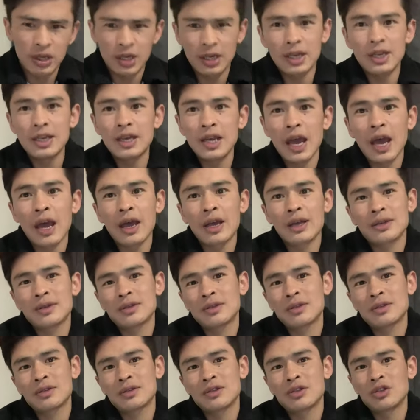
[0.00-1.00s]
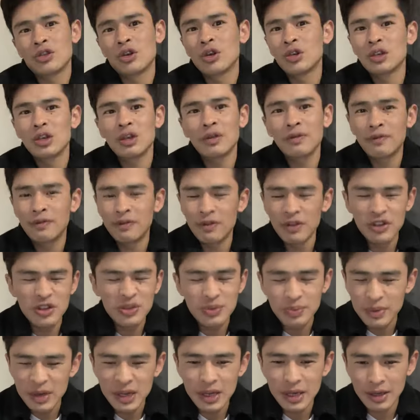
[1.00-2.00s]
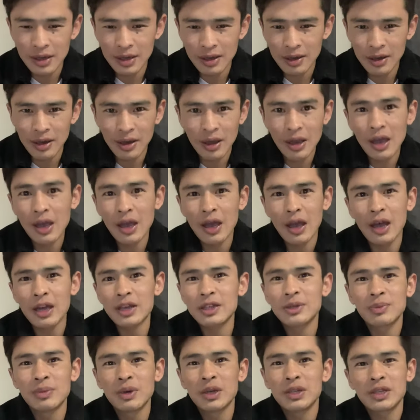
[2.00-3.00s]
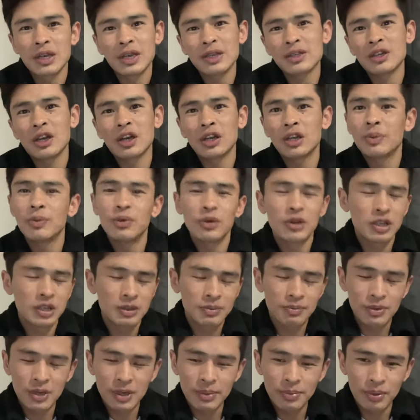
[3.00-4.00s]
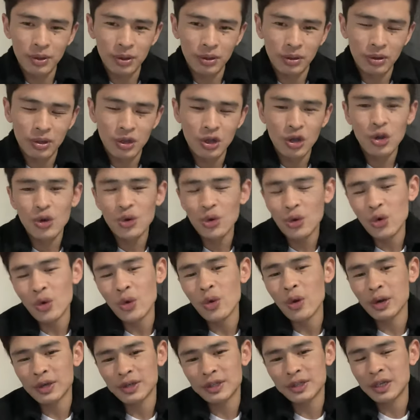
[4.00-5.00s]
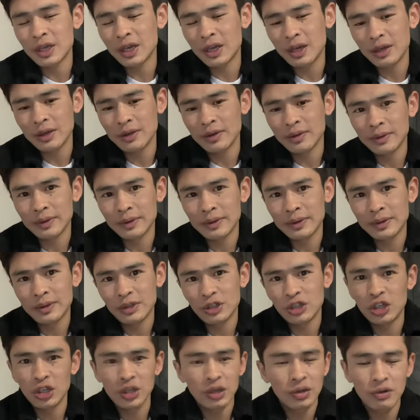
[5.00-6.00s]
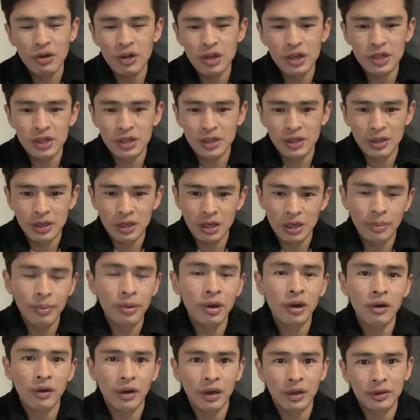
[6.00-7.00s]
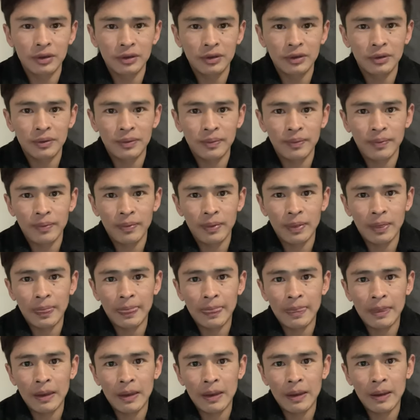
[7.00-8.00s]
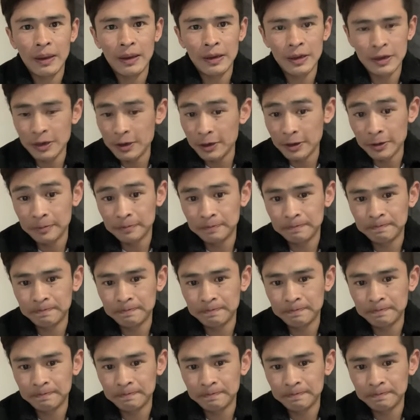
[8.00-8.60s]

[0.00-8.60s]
it has not influenced me as much as other Bhutanese people who are second generation immigrants here.